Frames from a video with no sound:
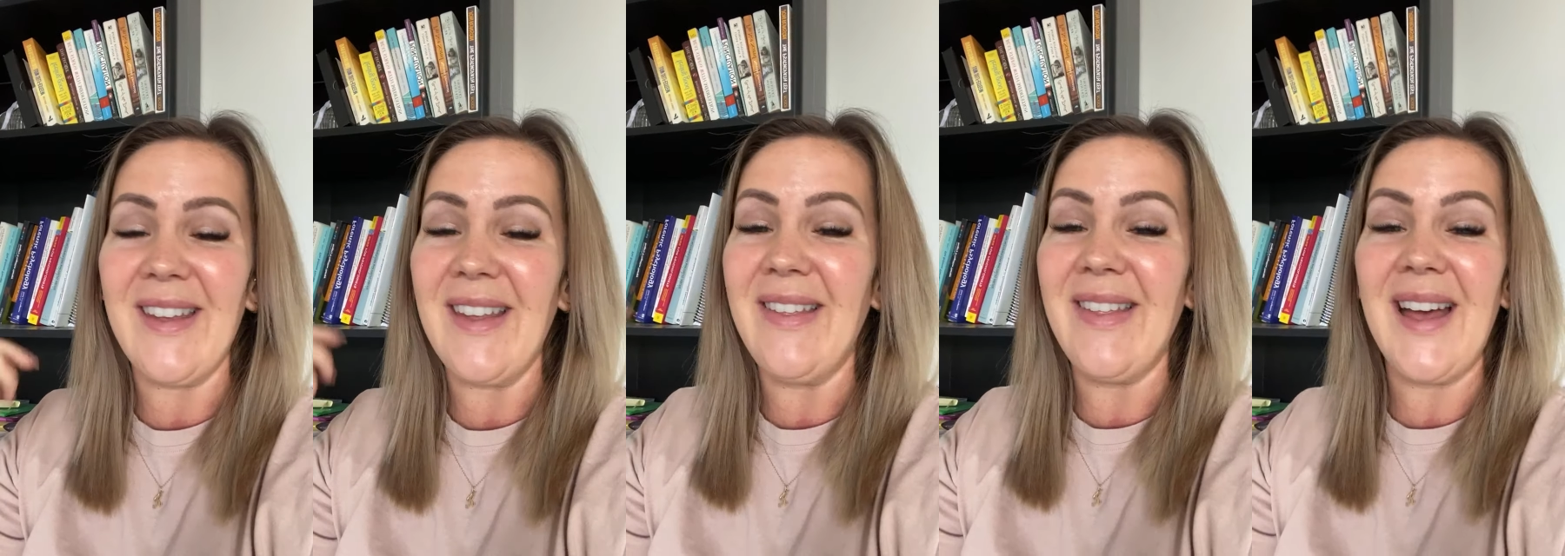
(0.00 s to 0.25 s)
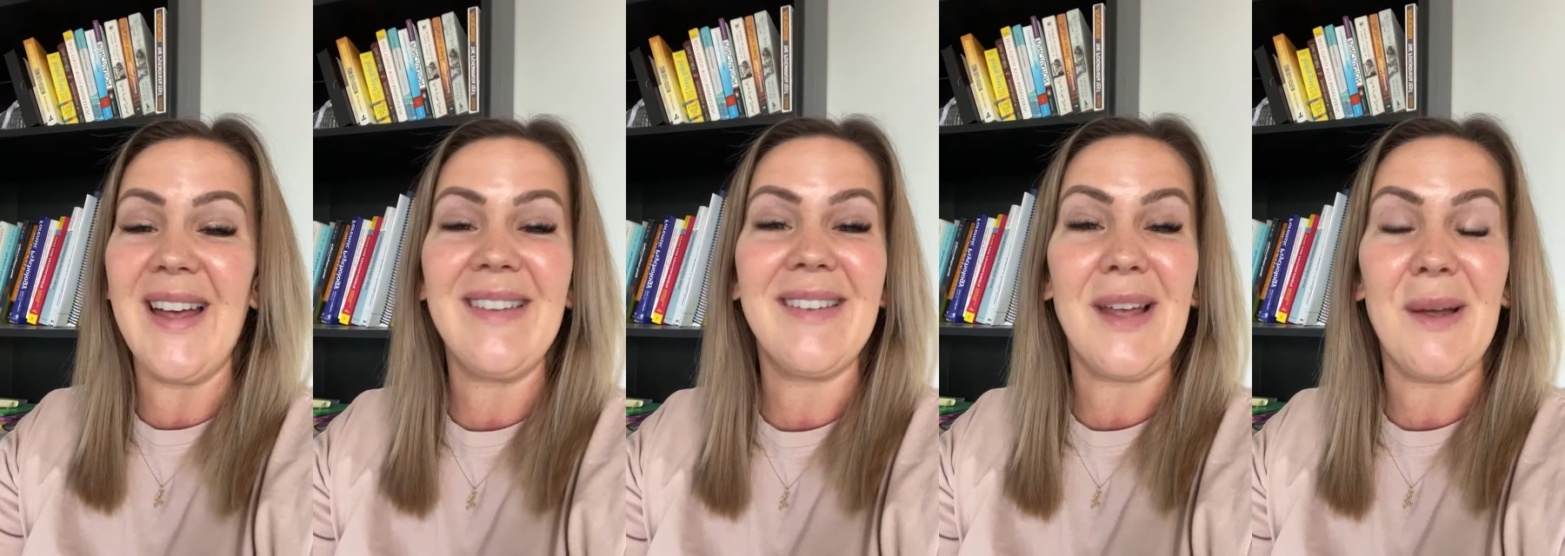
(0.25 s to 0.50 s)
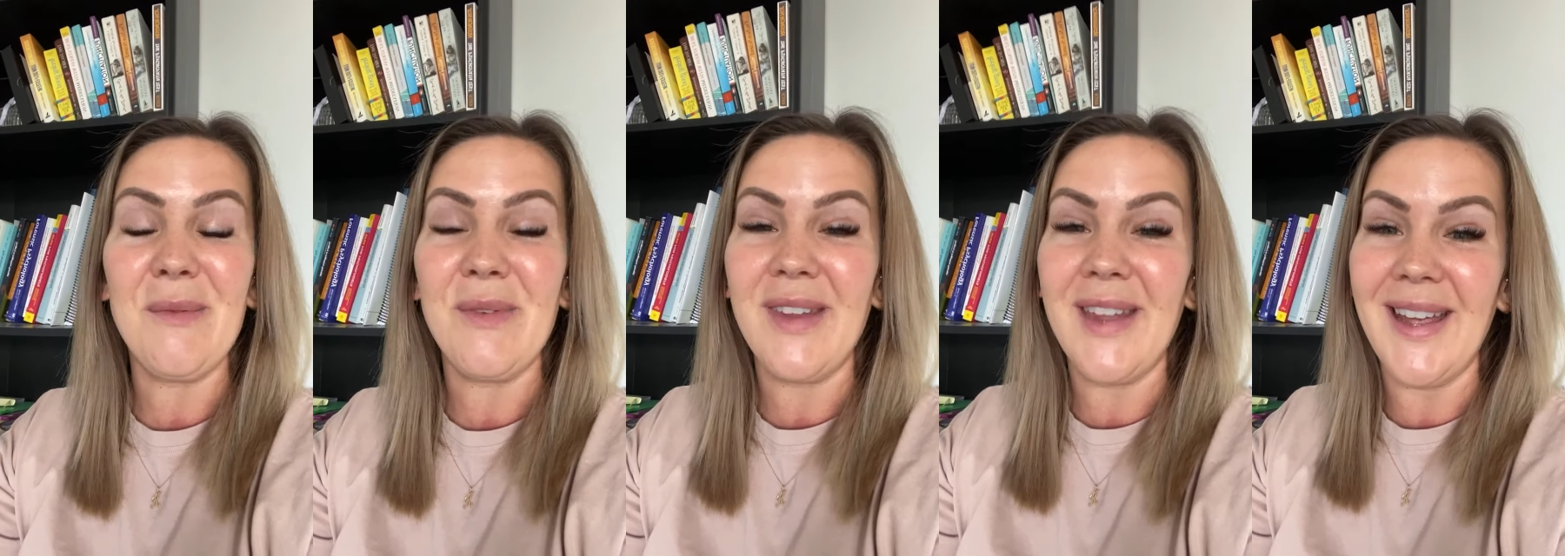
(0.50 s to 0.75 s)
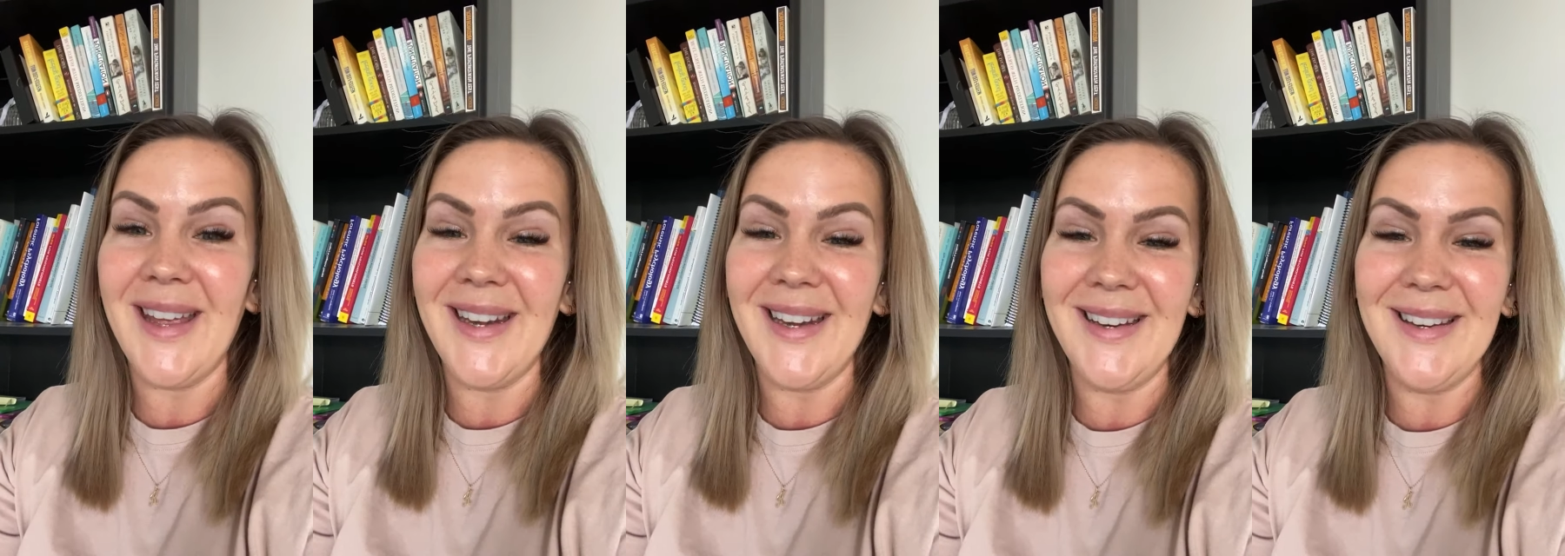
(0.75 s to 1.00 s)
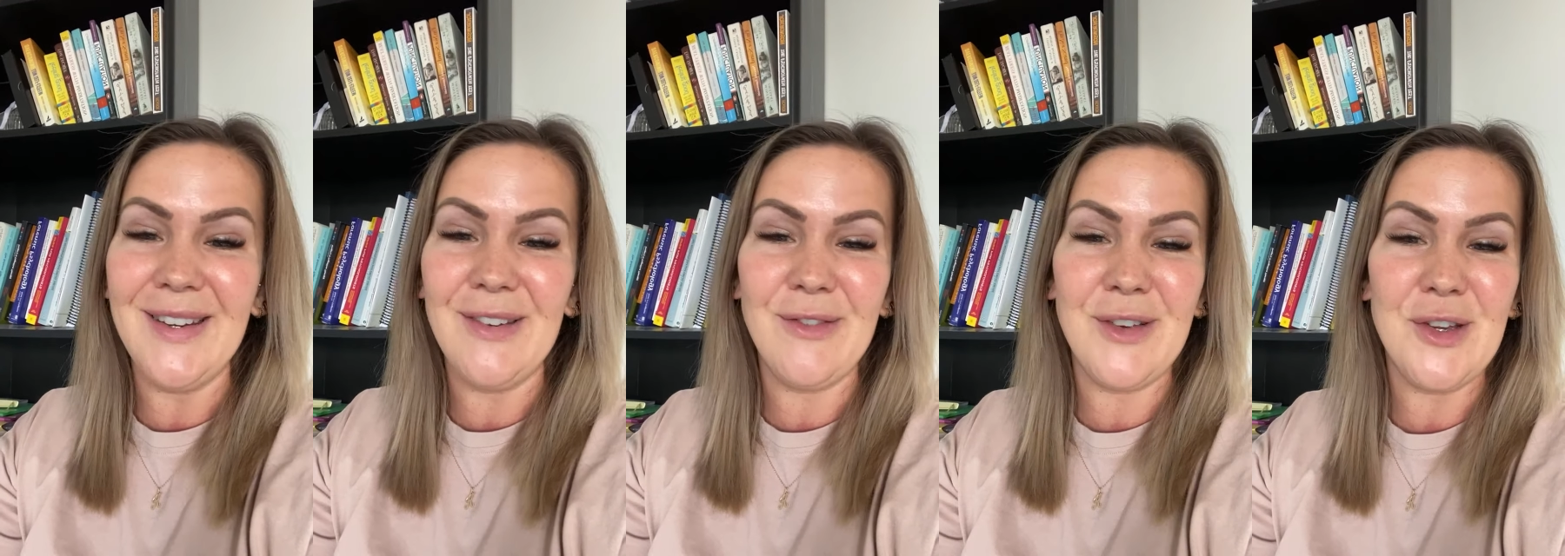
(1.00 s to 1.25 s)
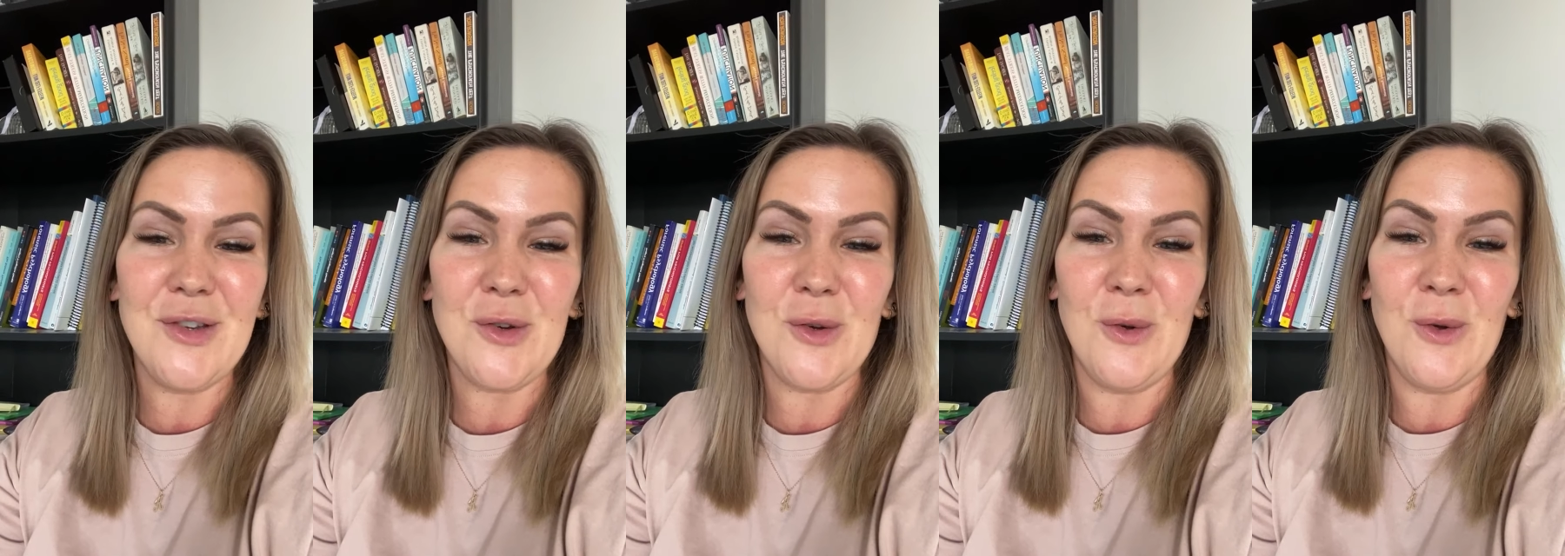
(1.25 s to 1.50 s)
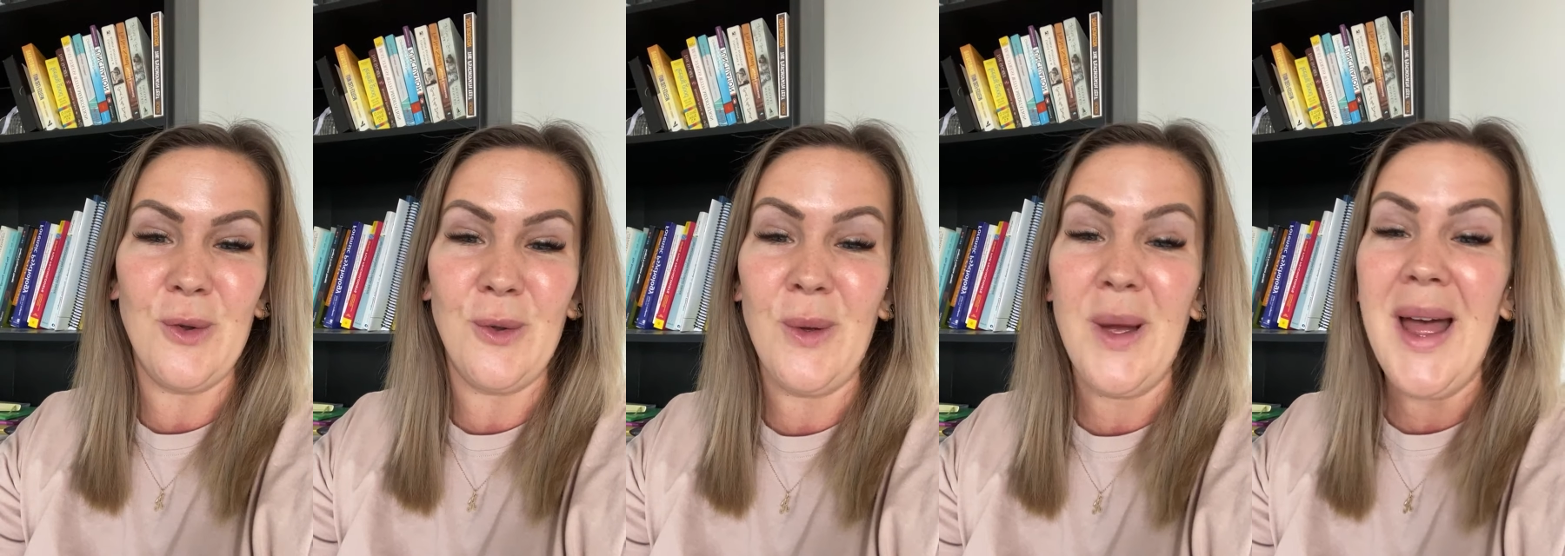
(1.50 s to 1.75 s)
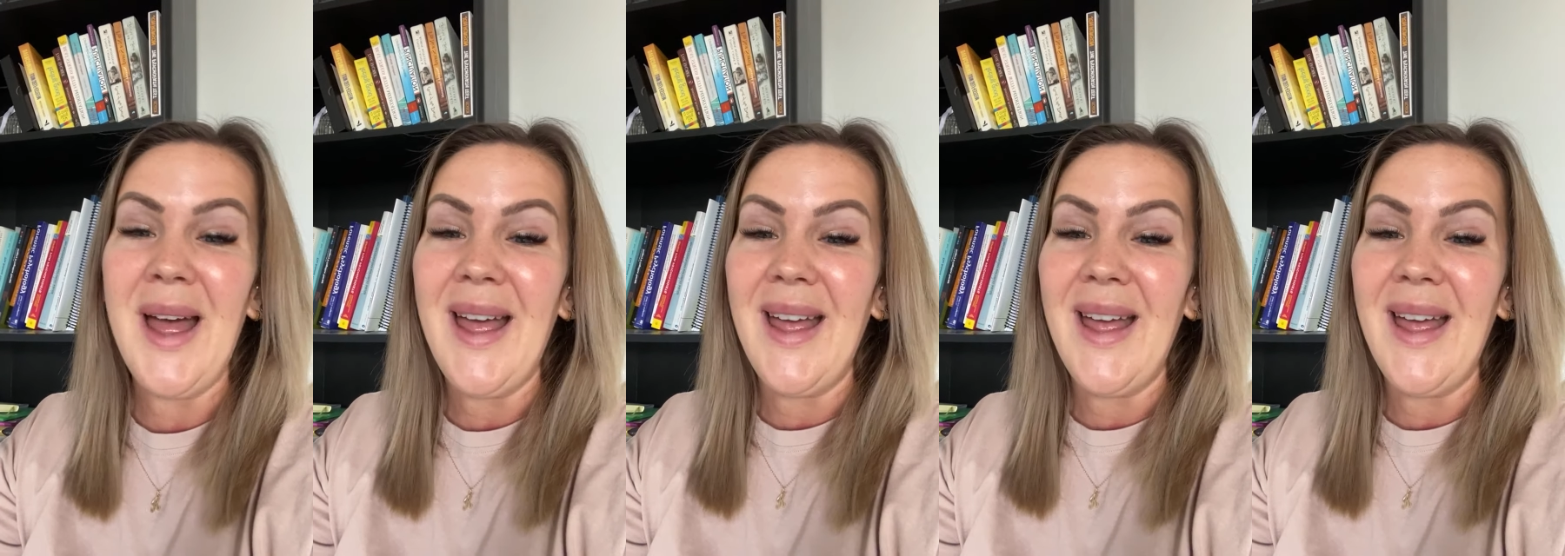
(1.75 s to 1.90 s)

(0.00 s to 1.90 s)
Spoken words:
and that's up to an individual,